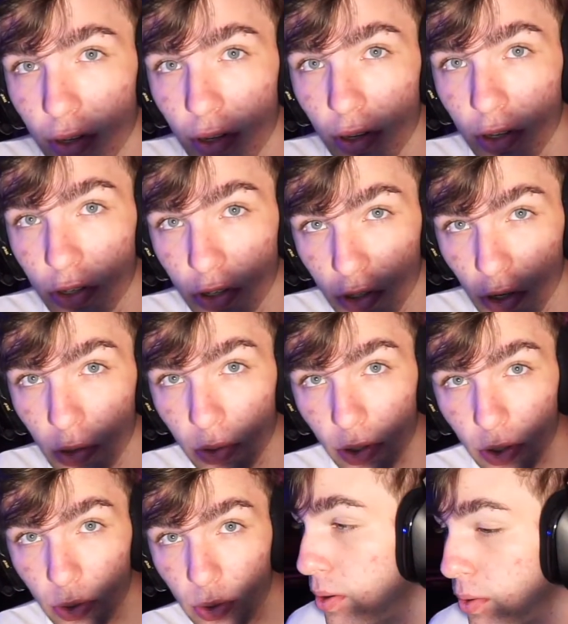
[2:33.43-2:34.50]

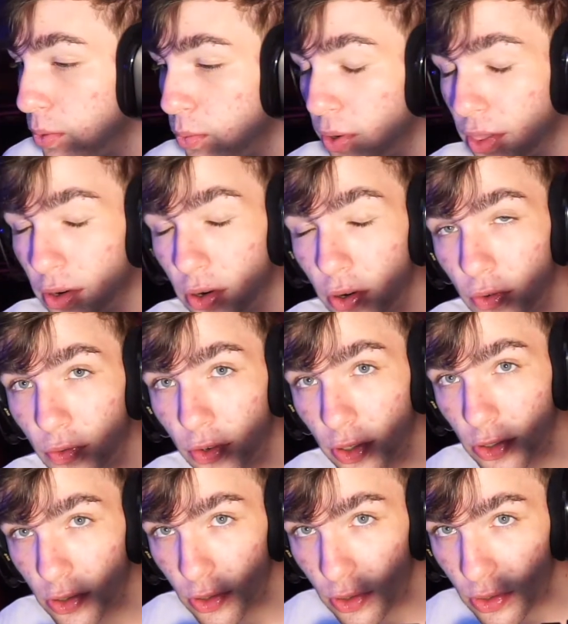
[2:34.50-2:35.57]
Solo with no
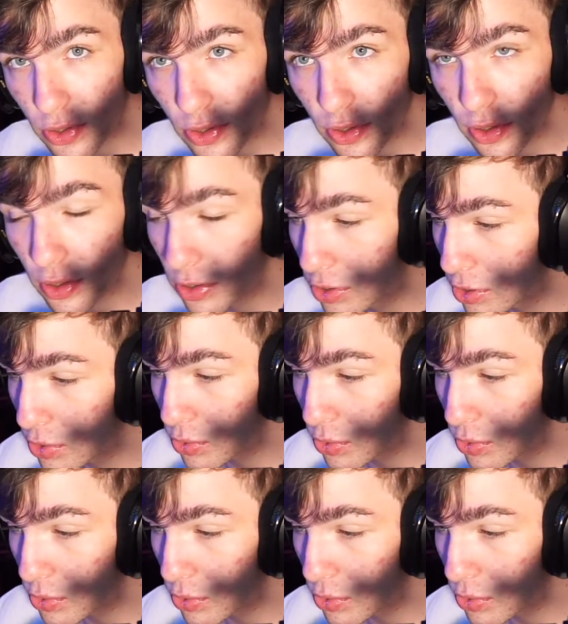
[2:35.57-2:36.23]
filters, just